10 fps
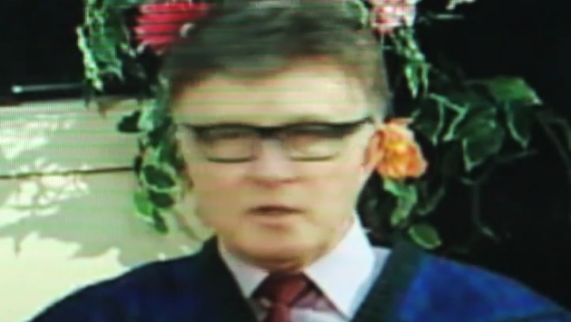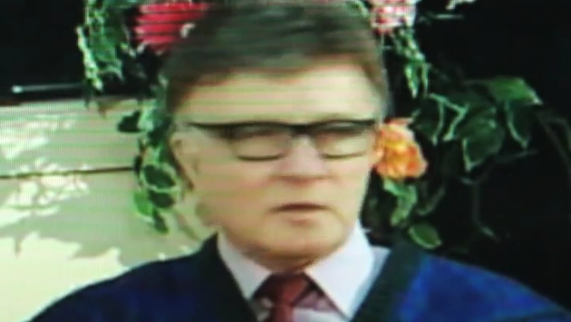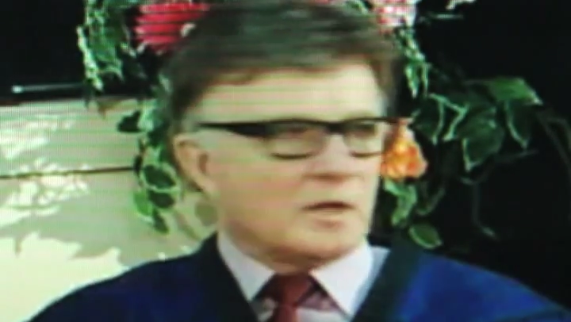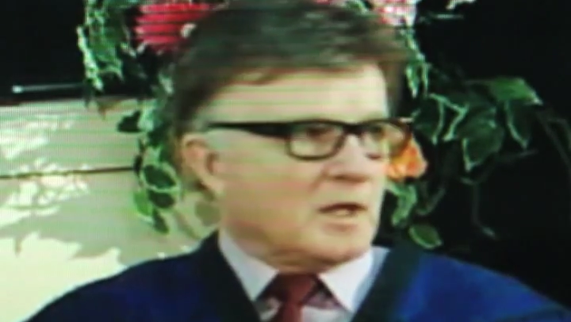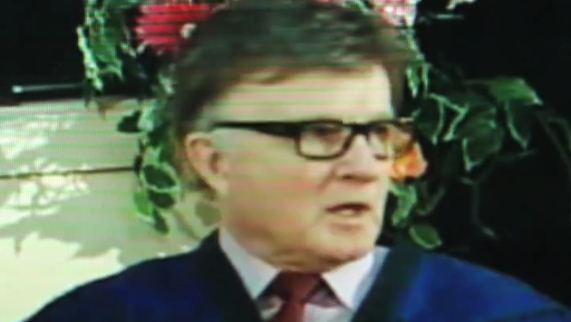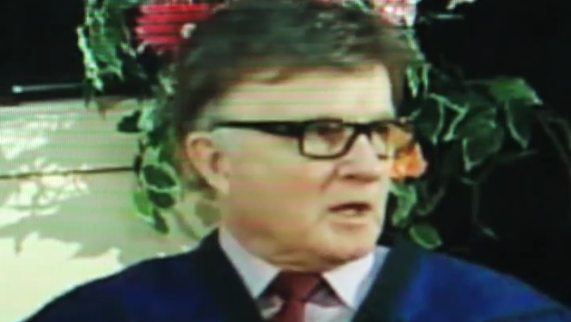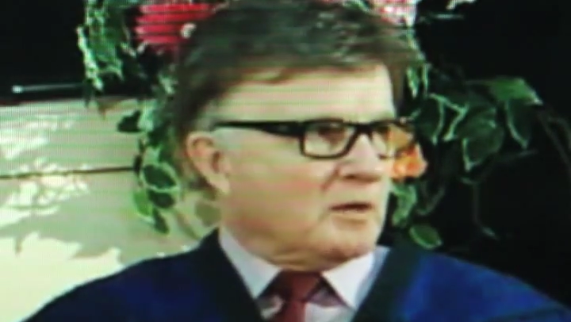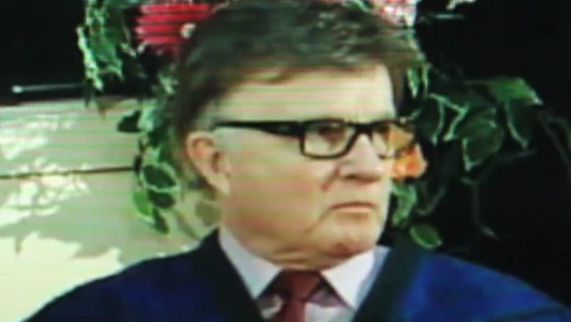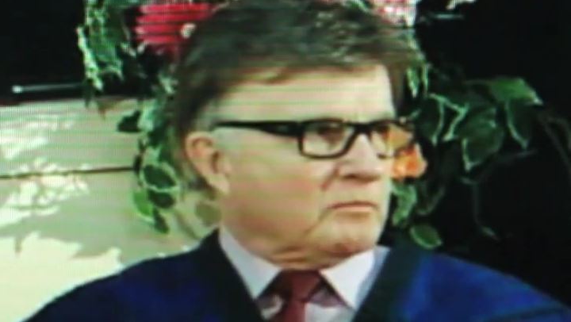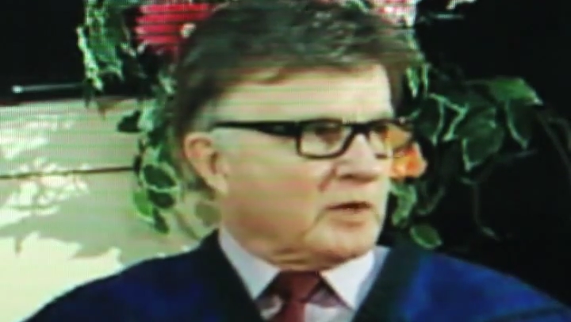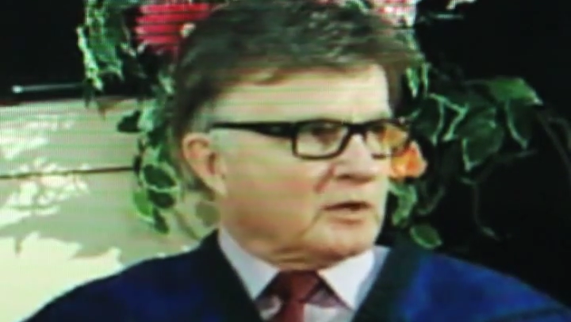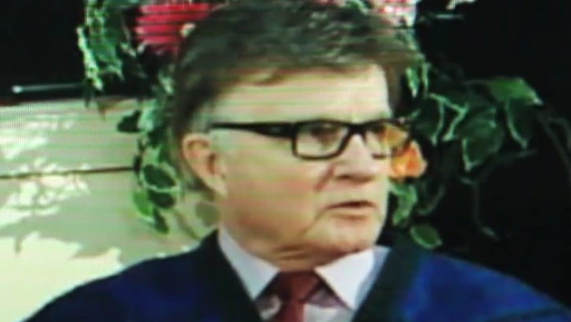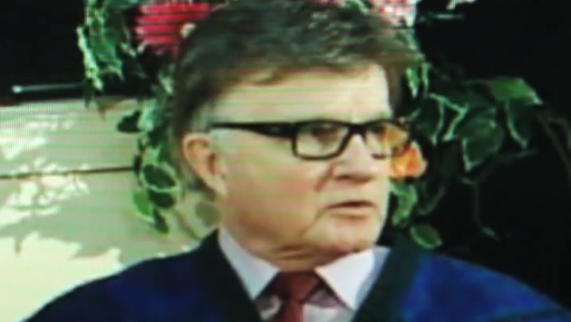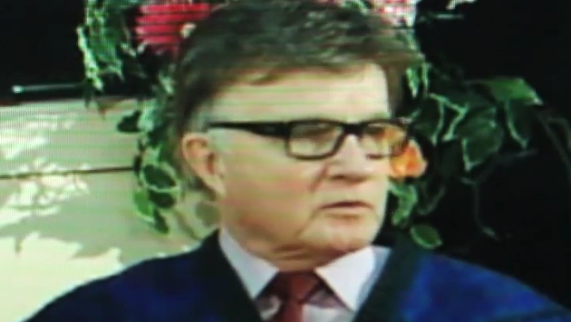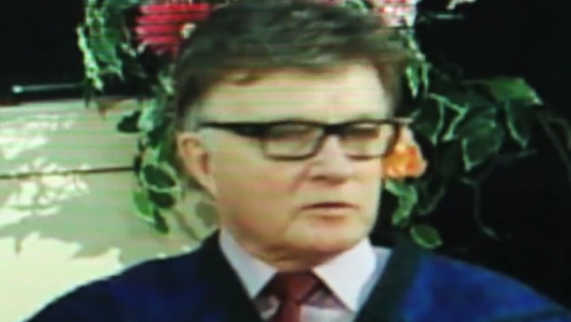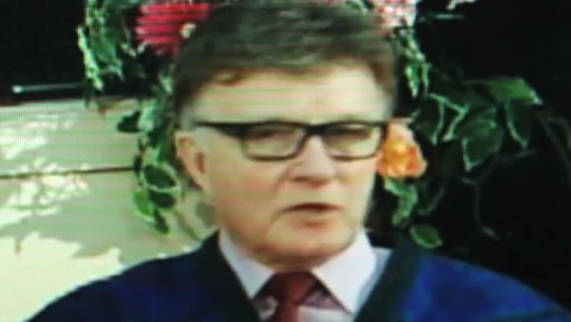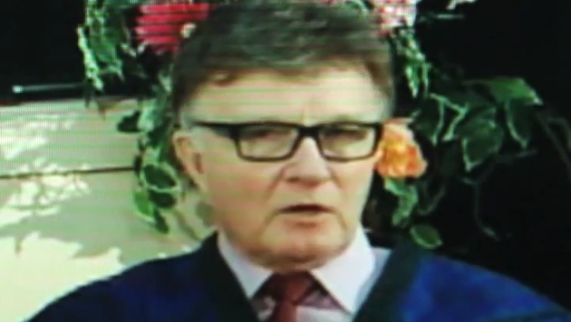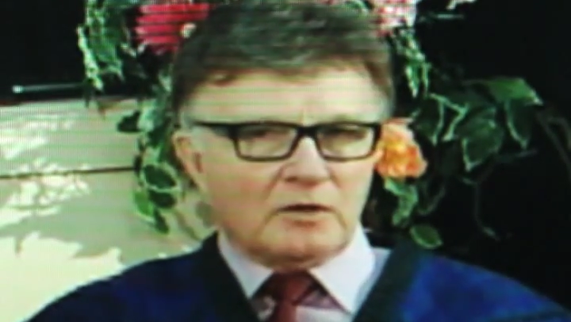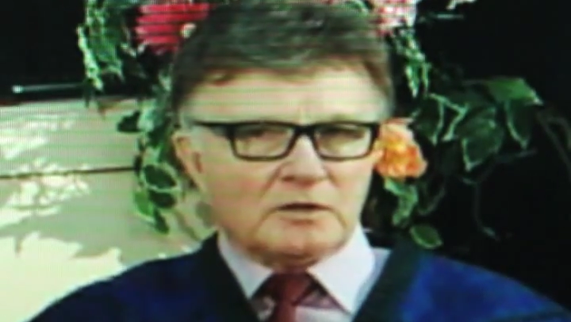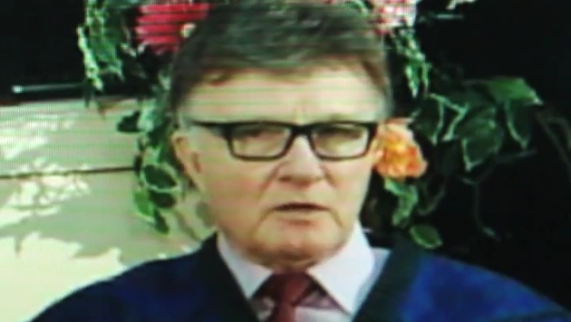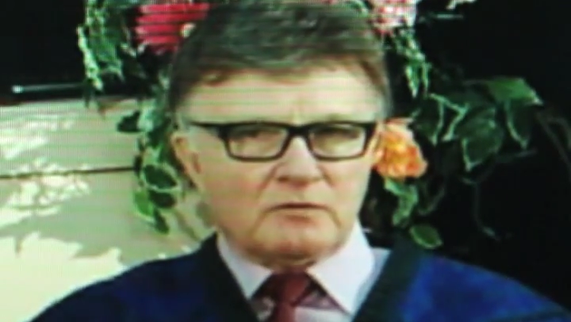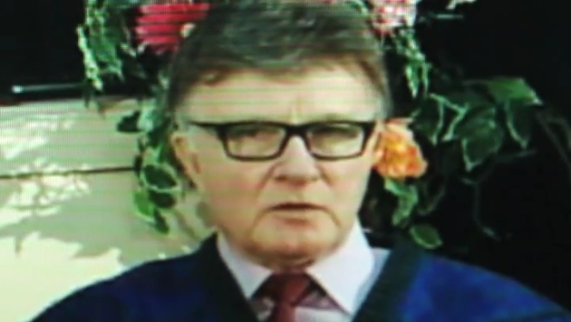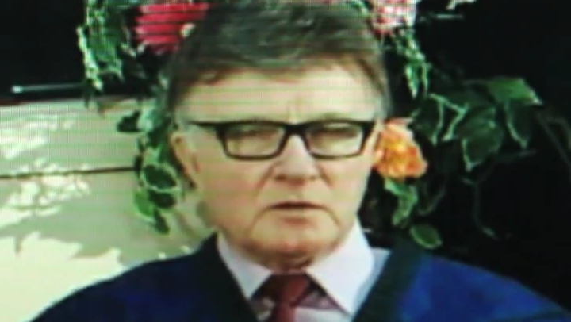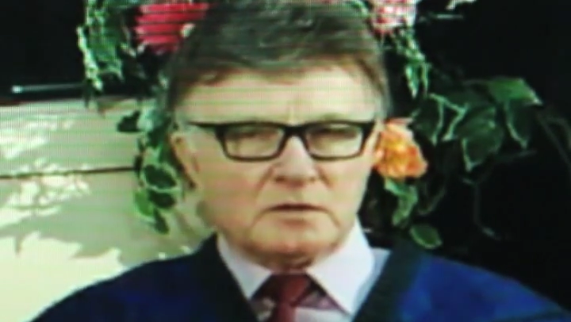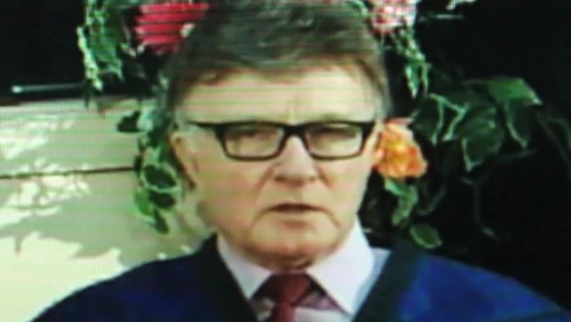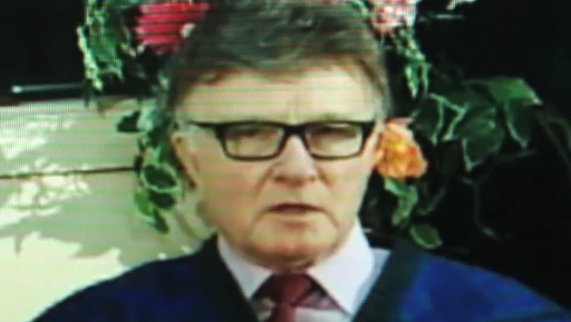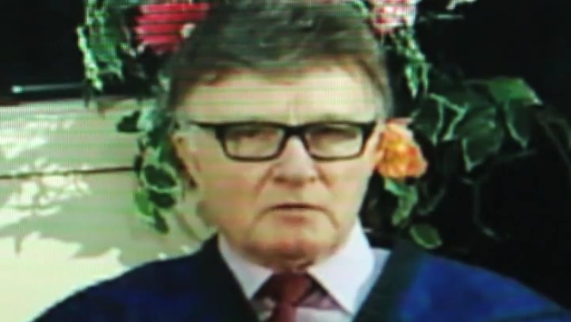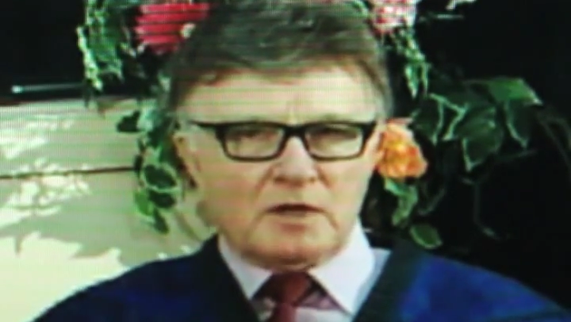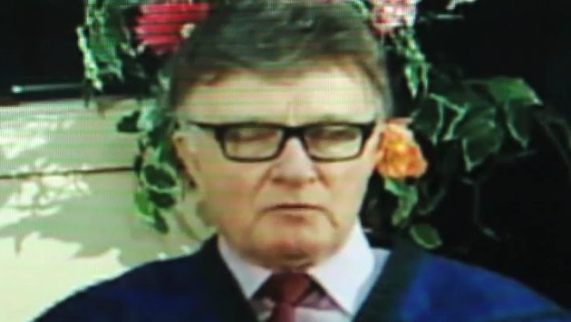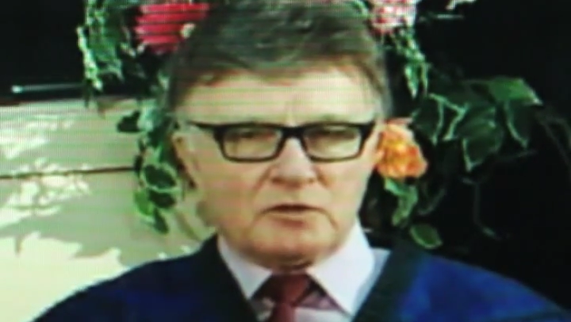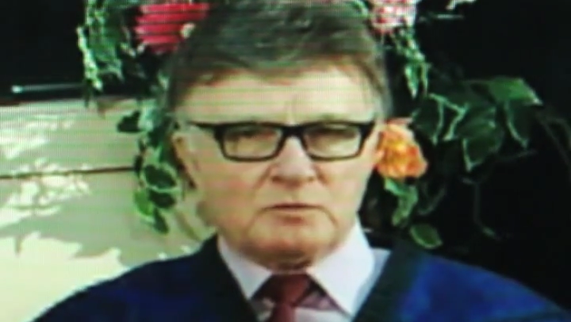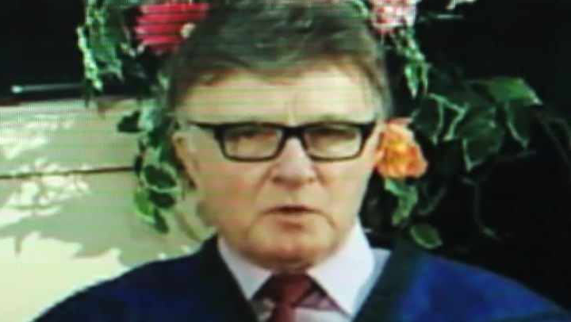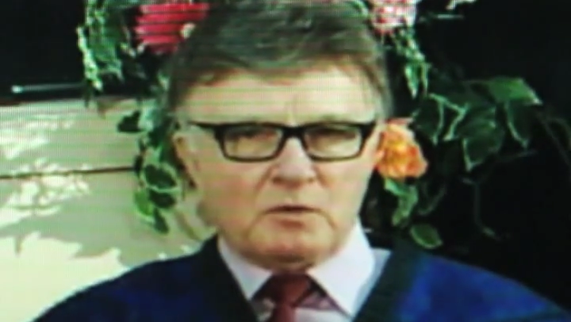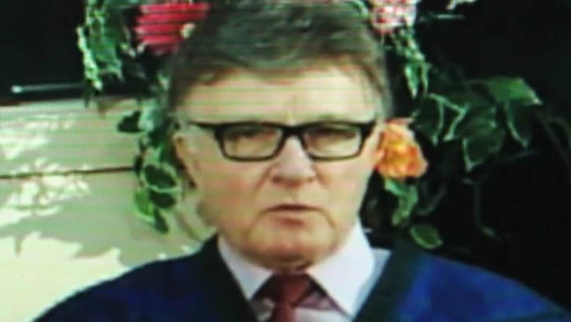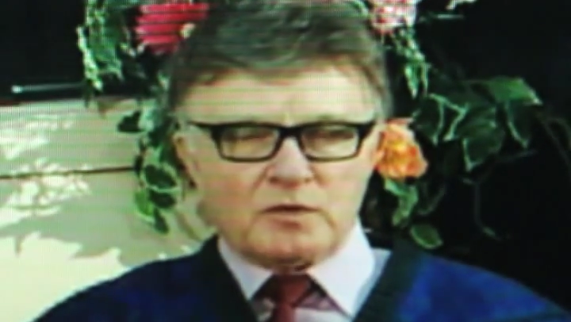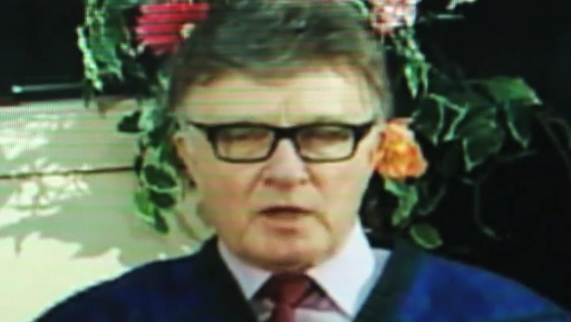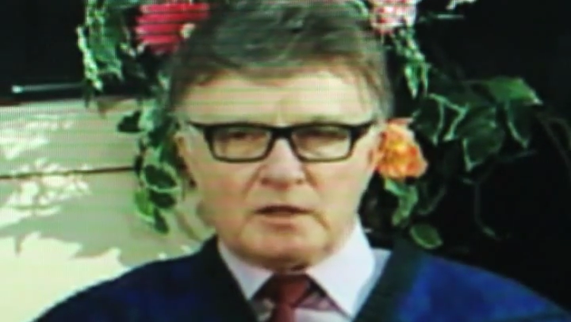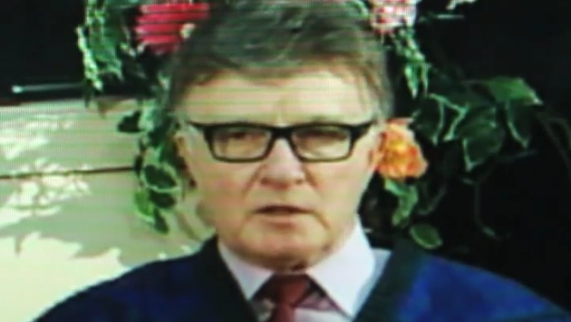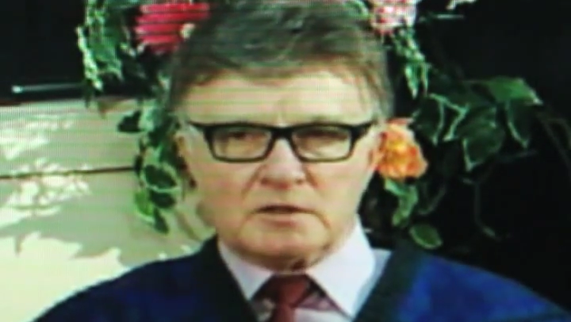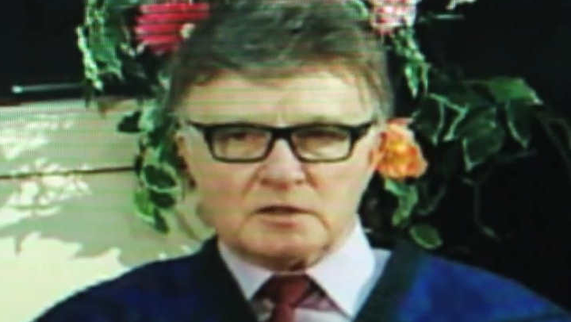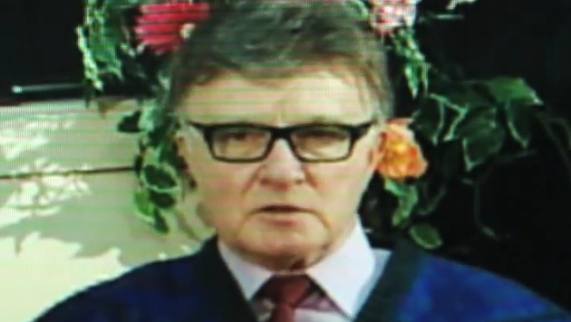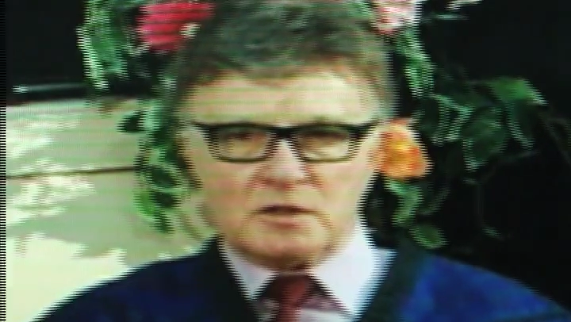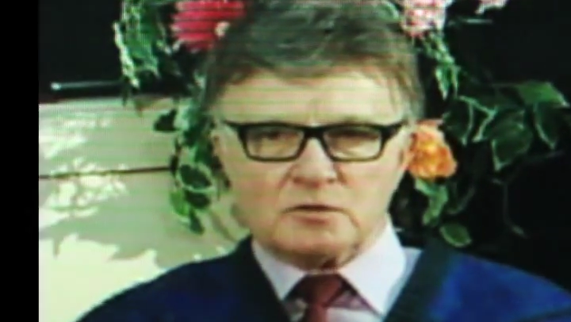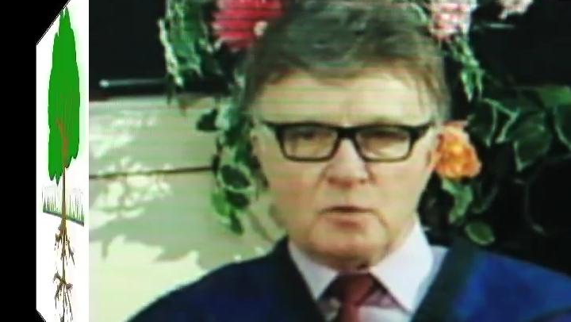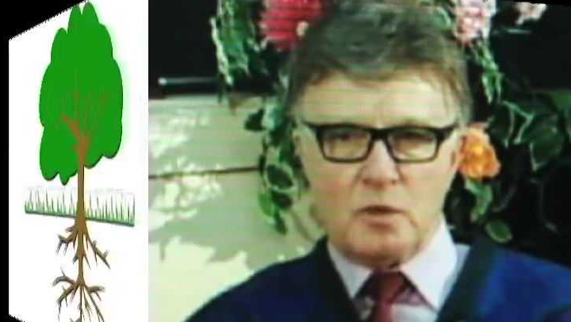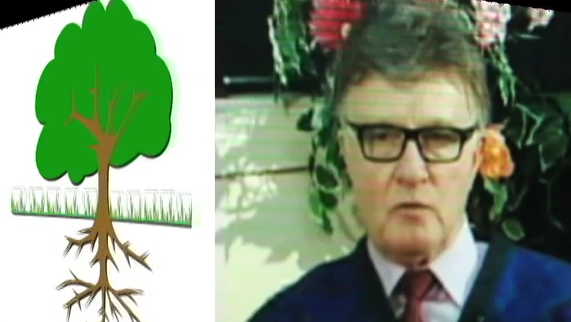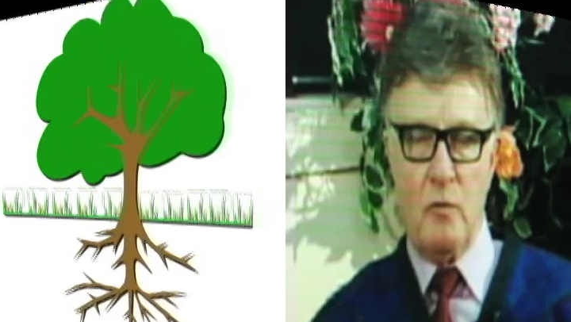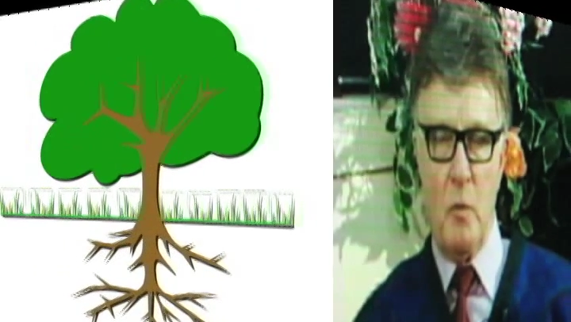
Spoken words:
and bears cherries every spring with that, and it just does wonderful.